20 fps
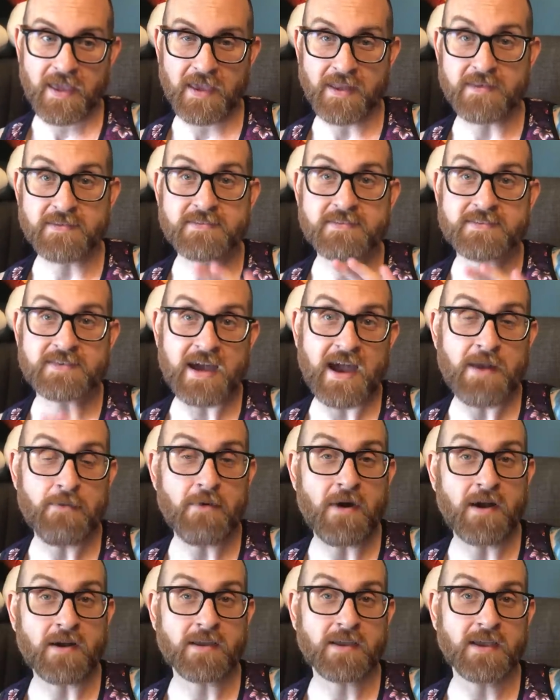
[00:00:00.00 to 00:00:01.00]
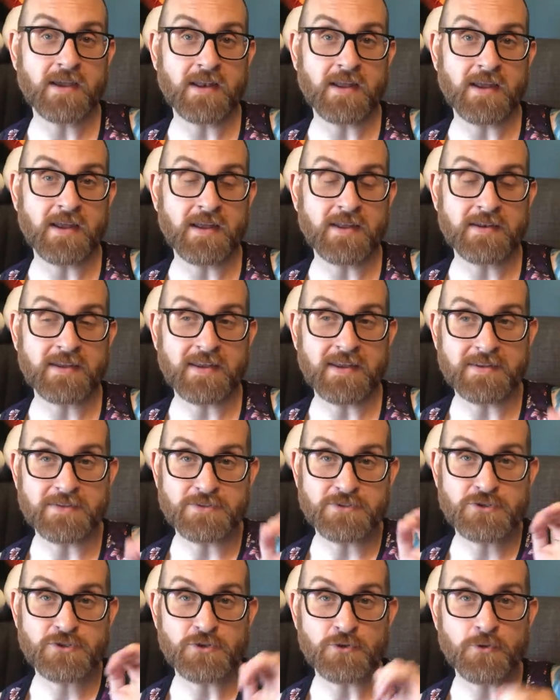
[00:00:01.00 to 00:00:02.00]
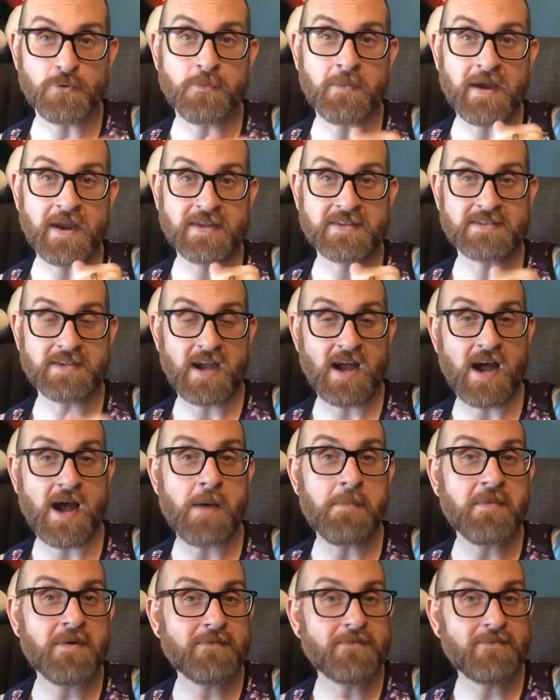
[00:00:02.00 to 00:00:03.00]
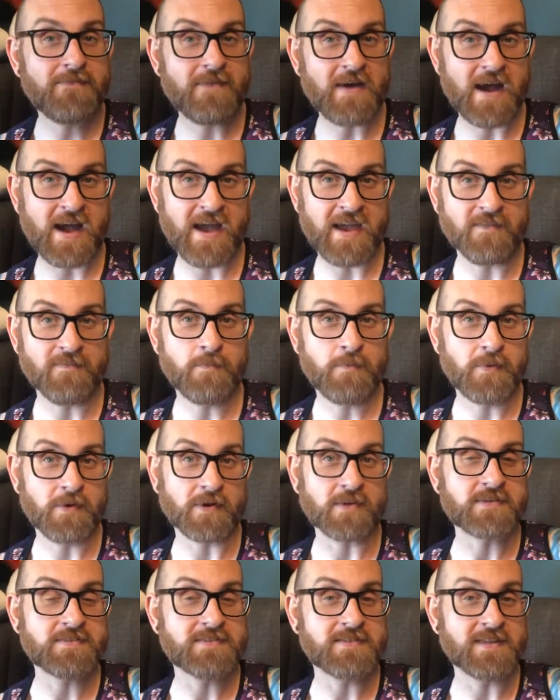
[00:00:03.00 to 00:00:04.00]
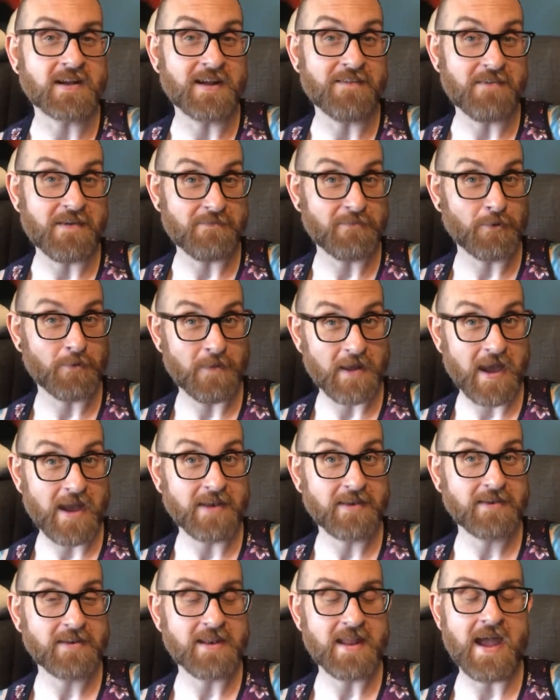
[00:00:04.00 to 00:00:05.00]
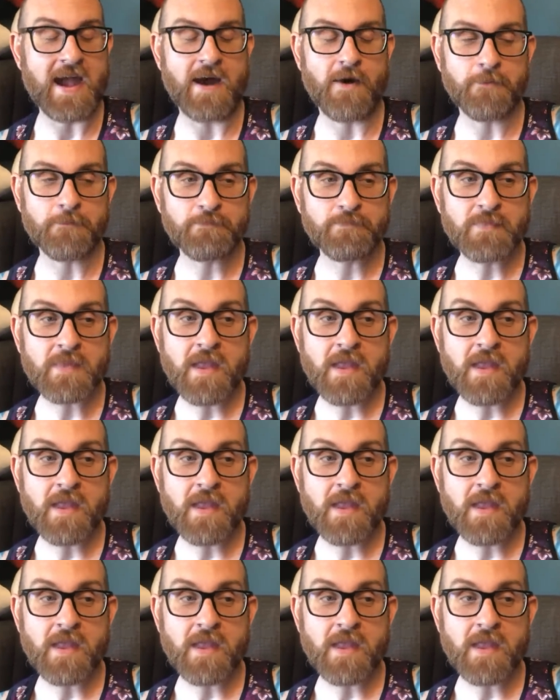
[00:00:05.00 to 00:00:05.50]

it skyrocketed into my top five books that I've ever read. Now,